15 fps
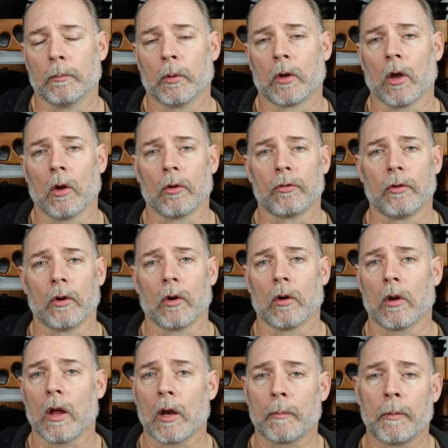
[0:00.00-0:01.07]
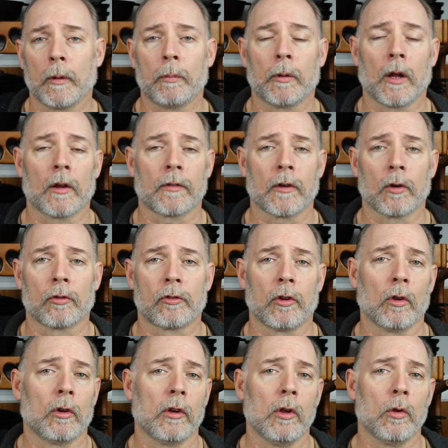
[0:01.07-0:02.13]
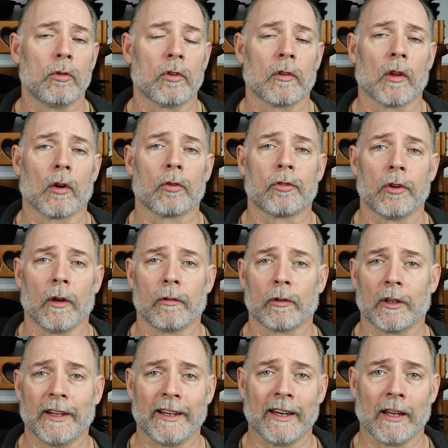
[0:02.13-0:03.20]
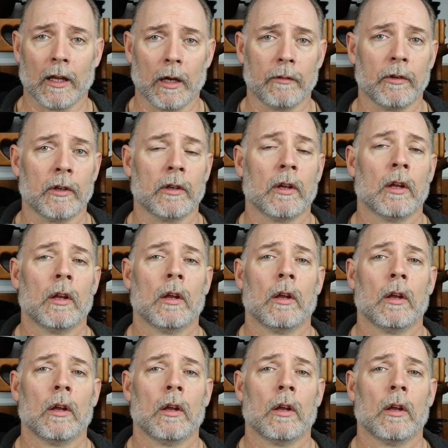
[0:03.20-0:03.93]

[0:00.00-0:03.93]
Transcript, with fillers: because there are a lot of people out there still using their self-cleaning oven